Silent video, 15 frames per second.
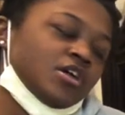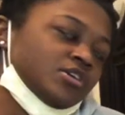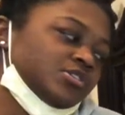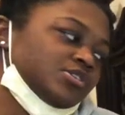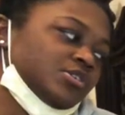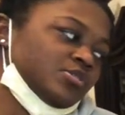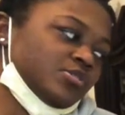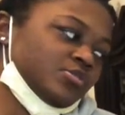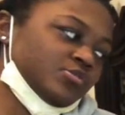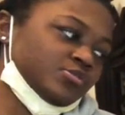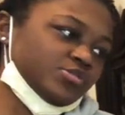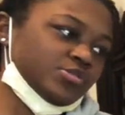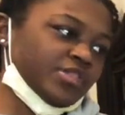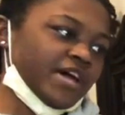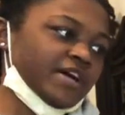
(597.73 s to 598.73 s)
So
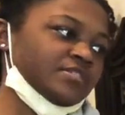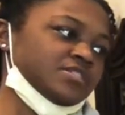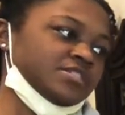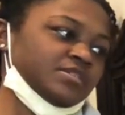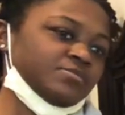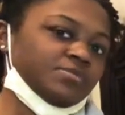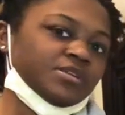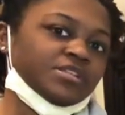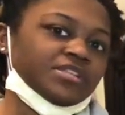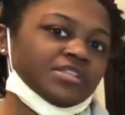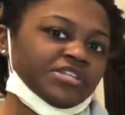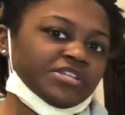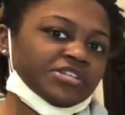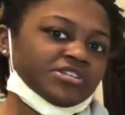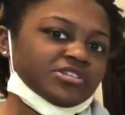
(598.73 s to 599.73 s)
2,000
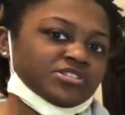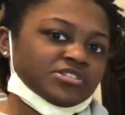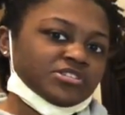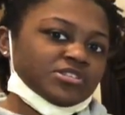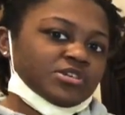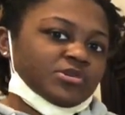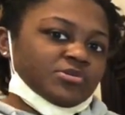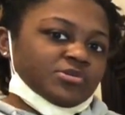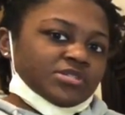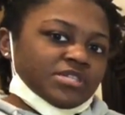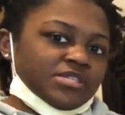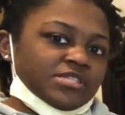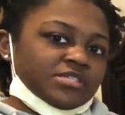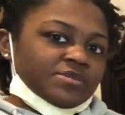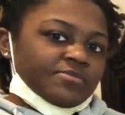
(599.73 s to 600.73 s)
milliliters goes
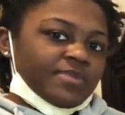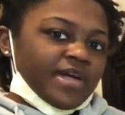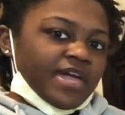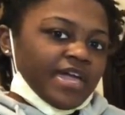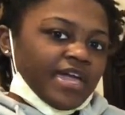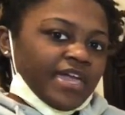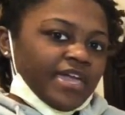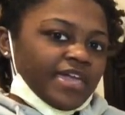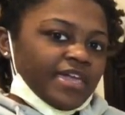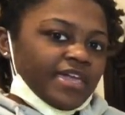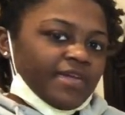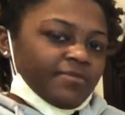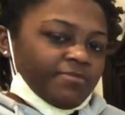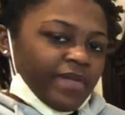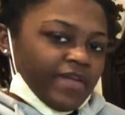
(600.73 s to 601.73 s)
into my
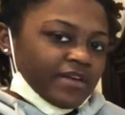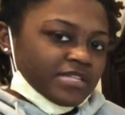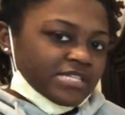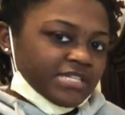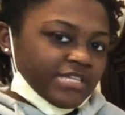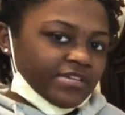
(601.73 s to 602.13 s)
peritoneal